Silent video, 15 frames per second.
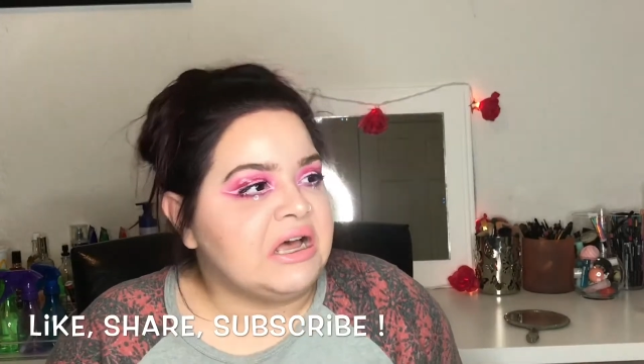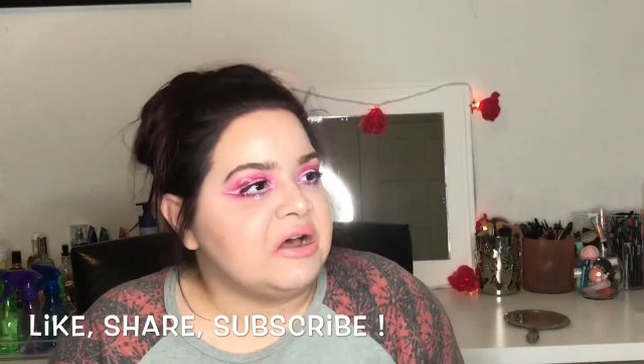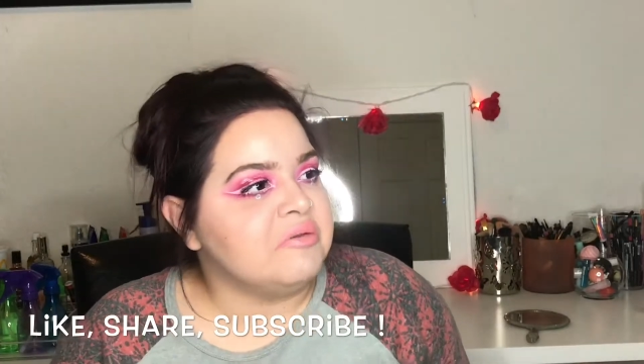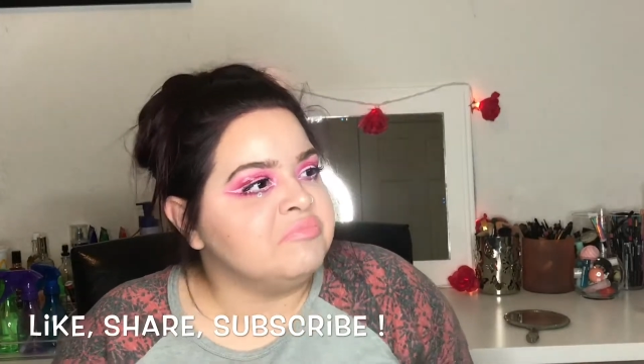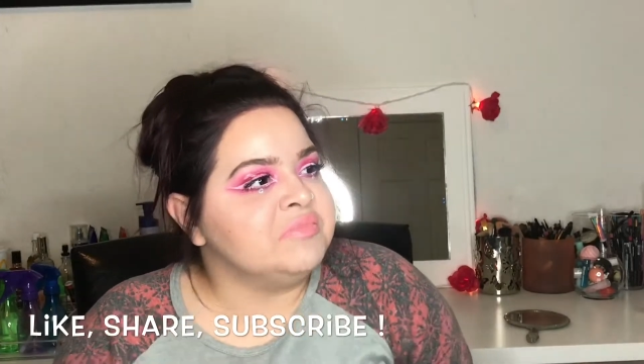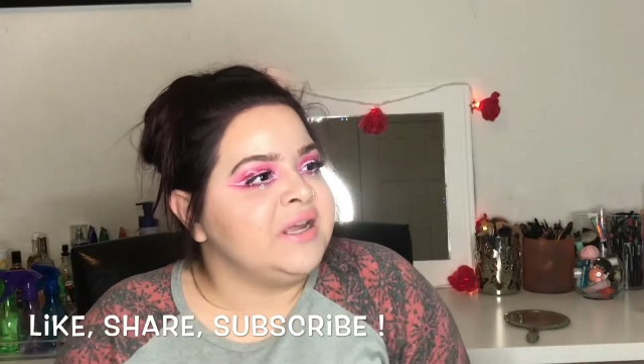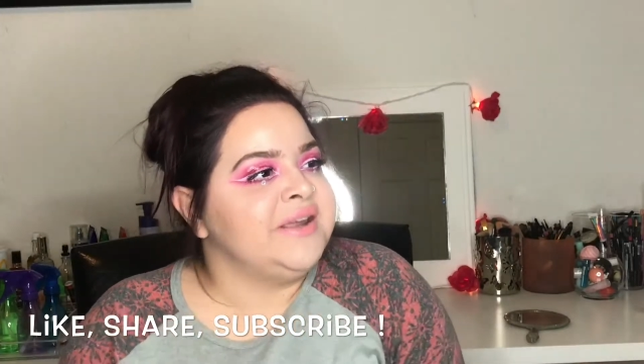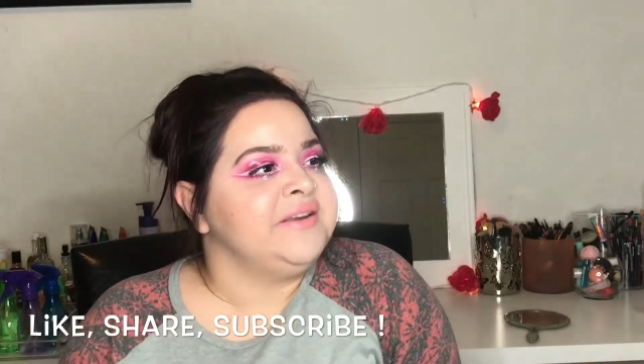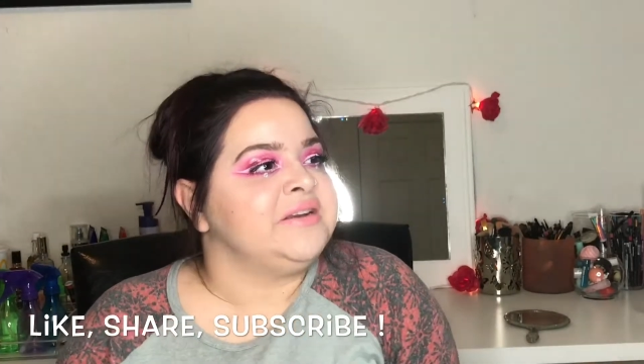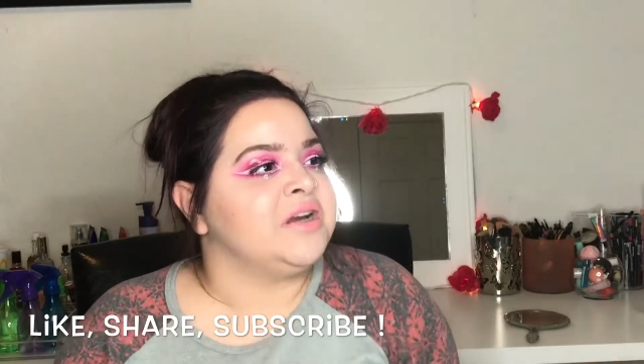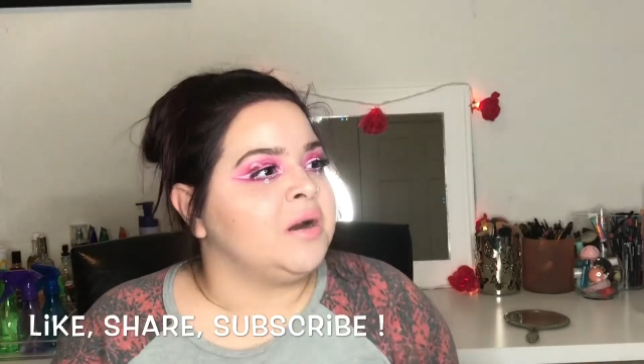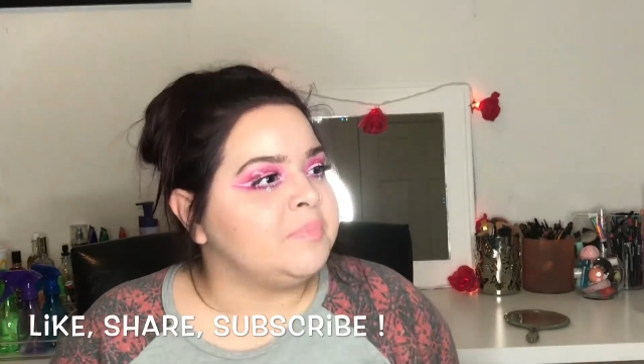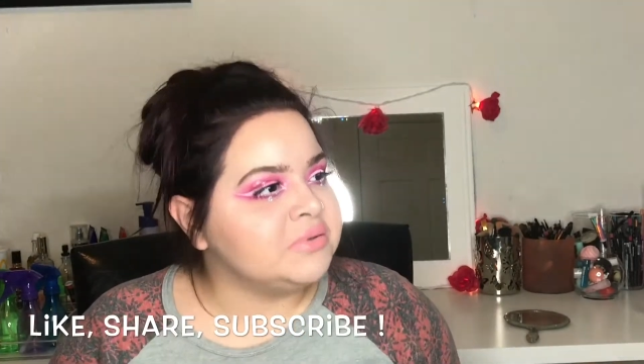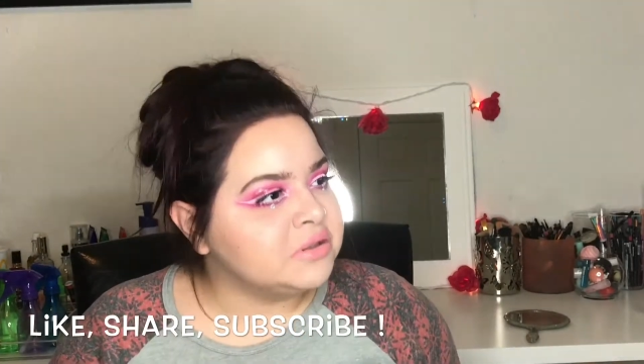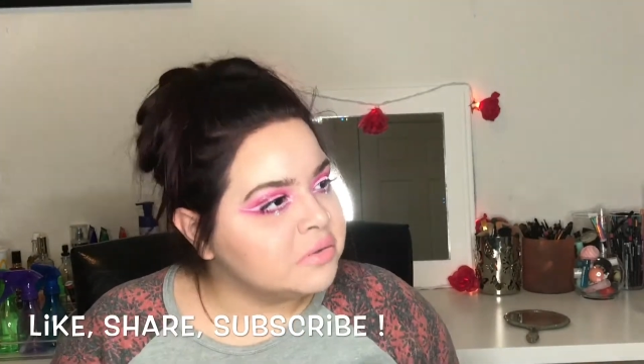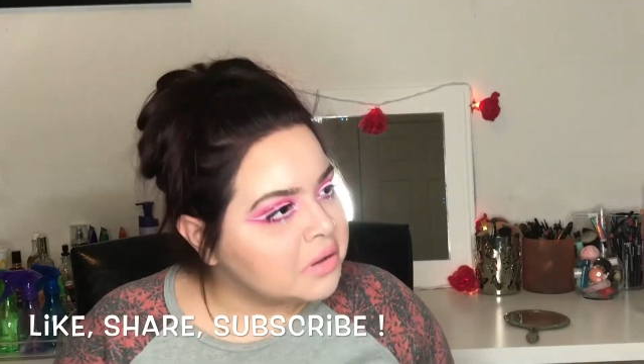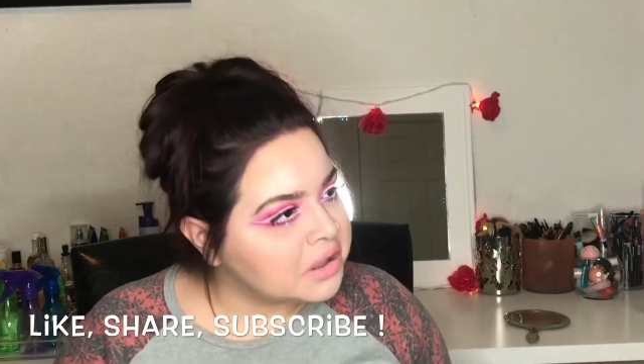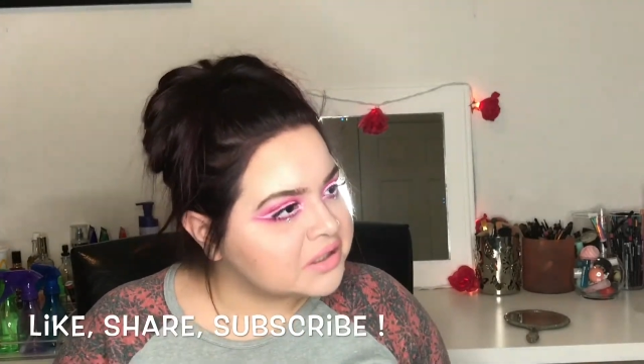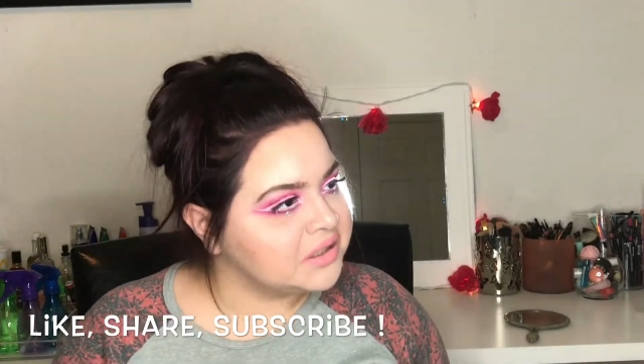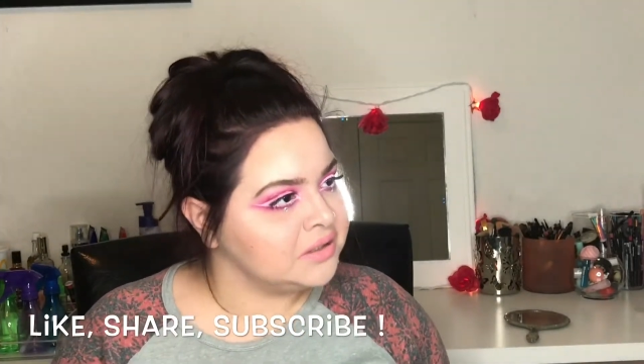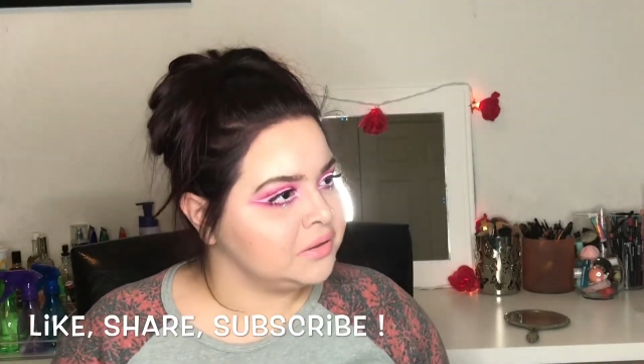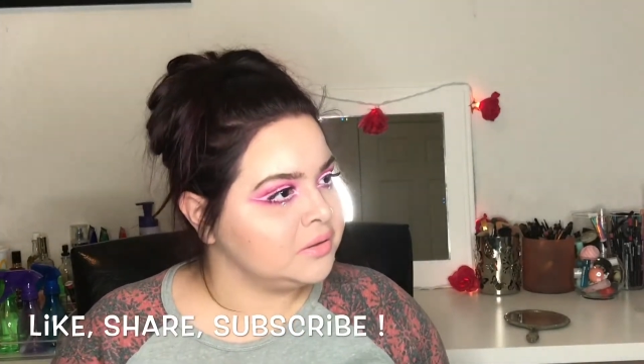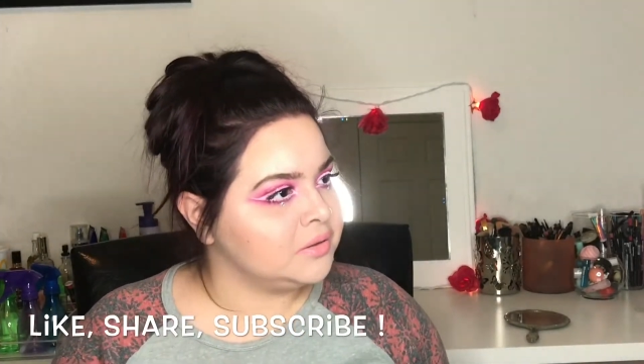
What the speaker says: a makeup look